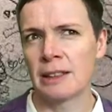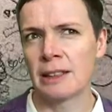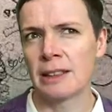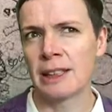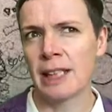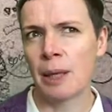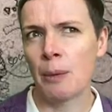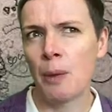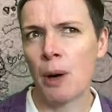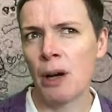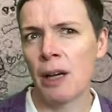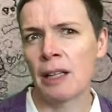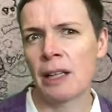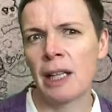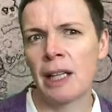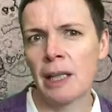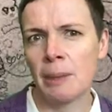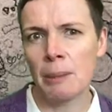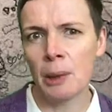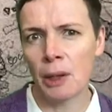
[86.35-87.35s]
and say what her
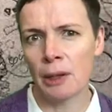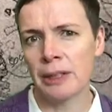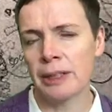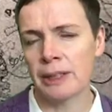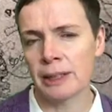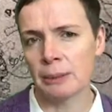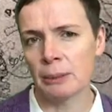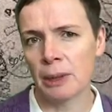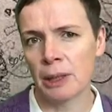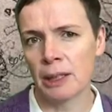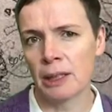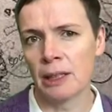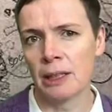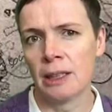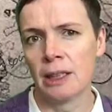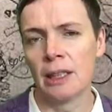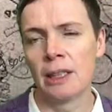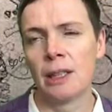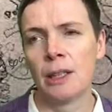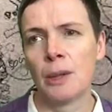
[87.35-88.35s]
key points were,
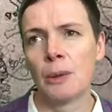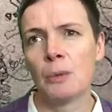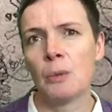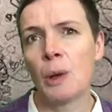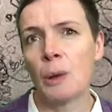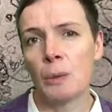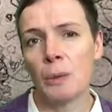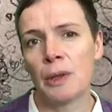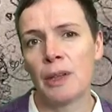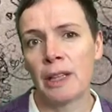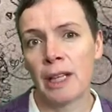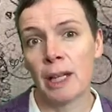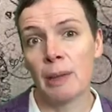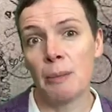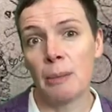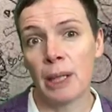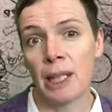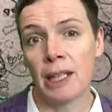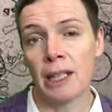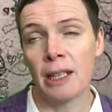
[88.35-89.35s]
what would they
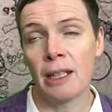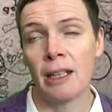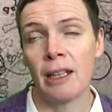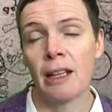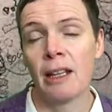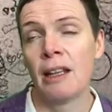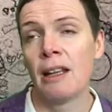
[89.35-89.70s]
be?